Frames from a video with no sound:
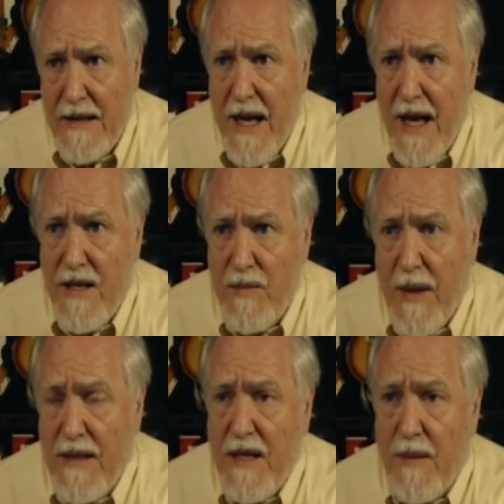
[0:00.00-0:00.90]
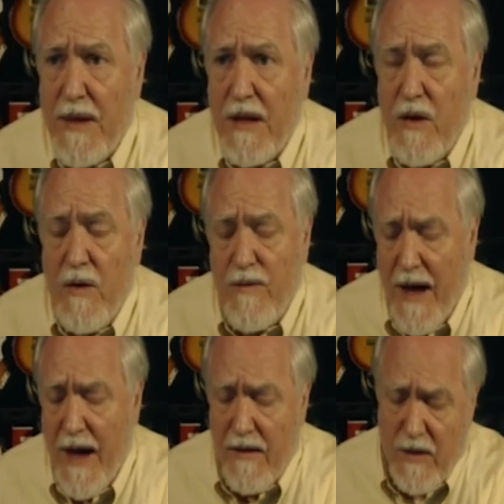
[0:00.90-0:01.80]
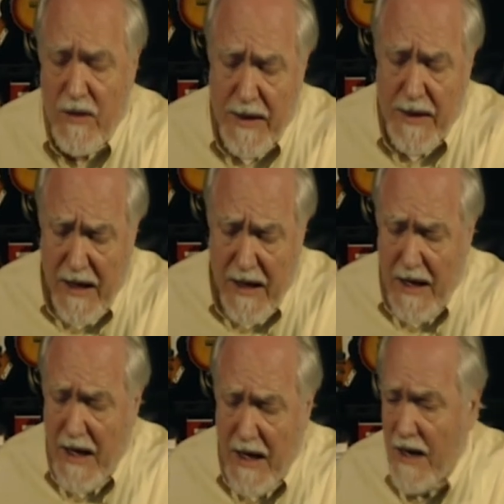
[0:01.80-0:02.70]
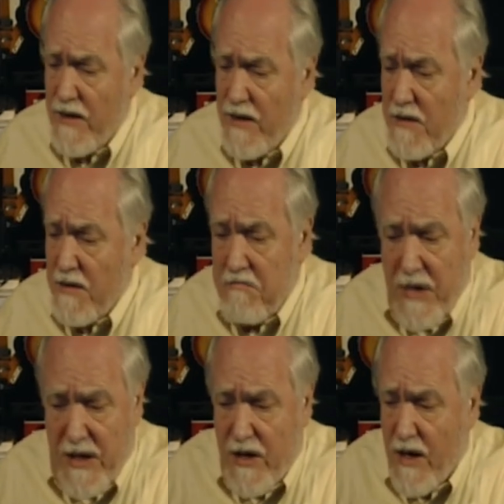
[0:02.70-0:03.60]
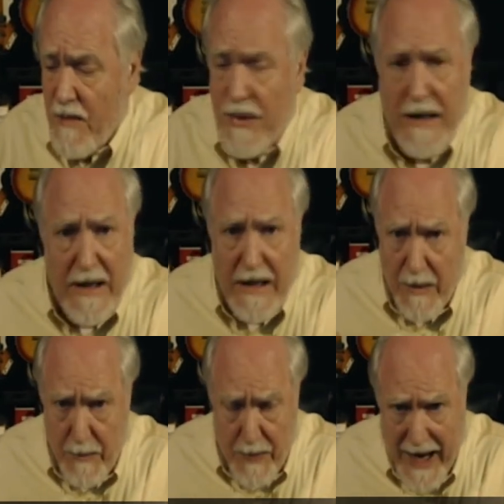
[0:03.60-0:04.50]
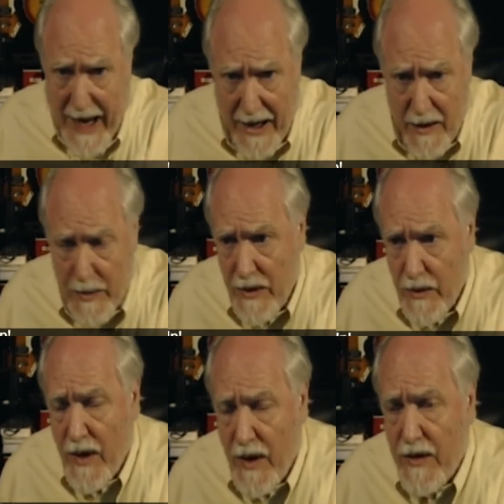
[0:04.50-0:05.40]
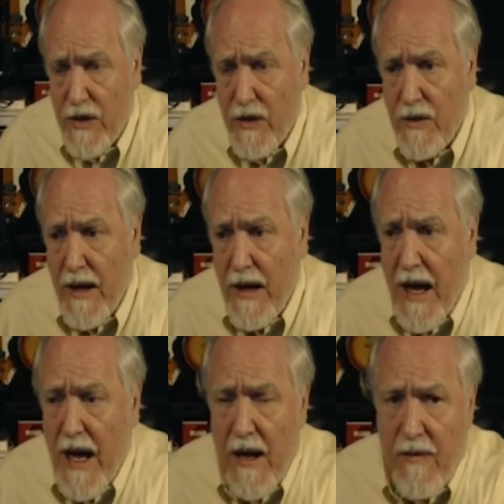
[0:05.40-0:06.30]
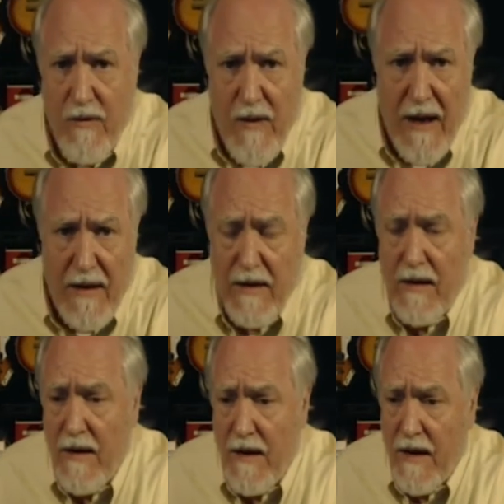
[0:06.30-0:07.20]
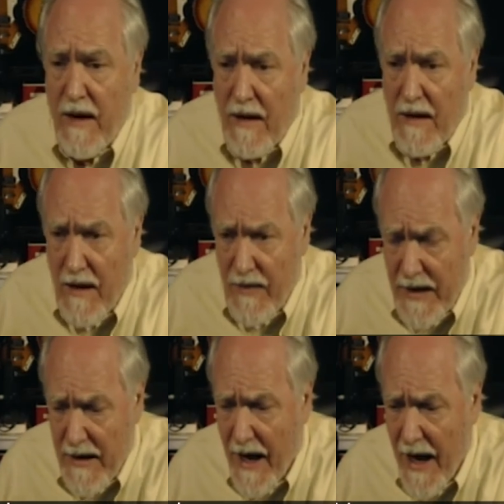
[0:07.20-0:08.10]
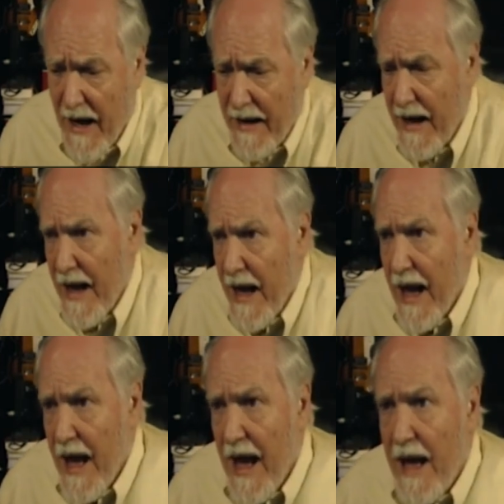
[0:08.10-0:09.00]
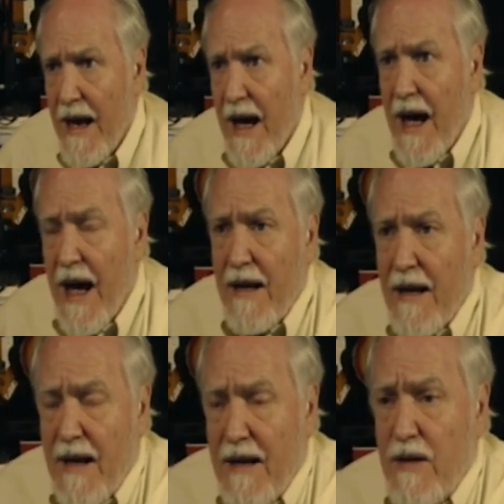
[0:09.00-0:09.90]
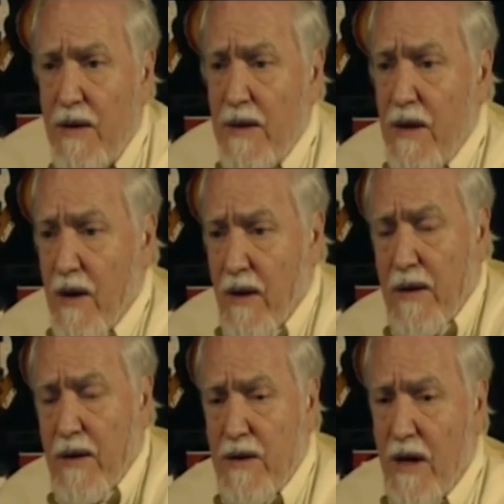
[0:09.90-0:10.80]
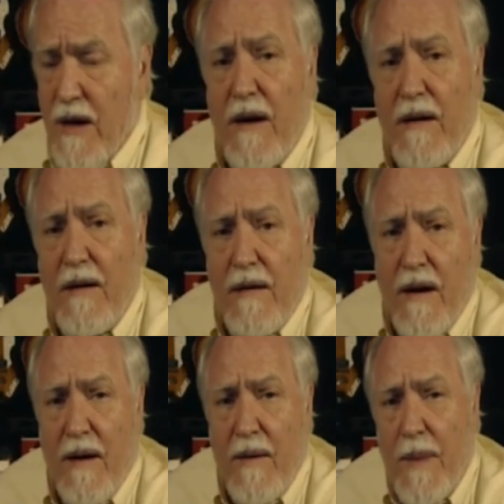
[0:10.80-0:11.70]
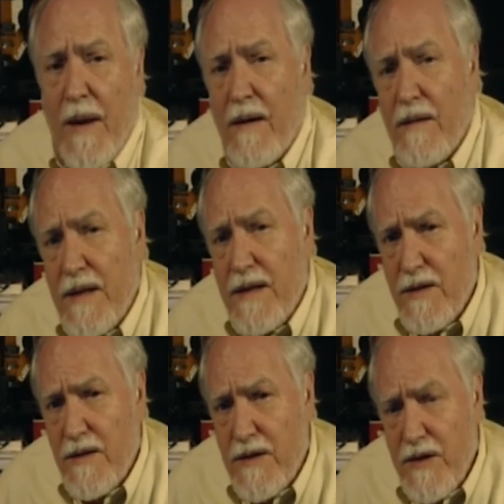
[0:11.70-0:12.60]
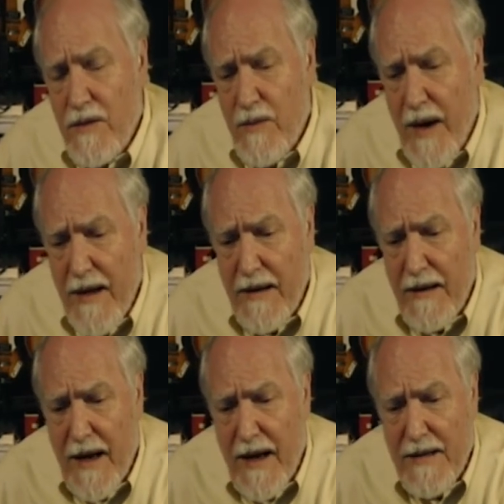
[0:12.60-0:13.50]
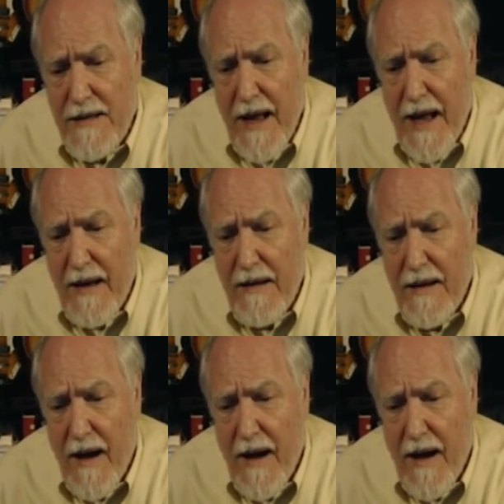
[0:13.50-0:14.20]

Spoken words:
has been something you have found to be just completely compatible with also a faith in a loving God. And I'd like to encourage our listeners to recognize that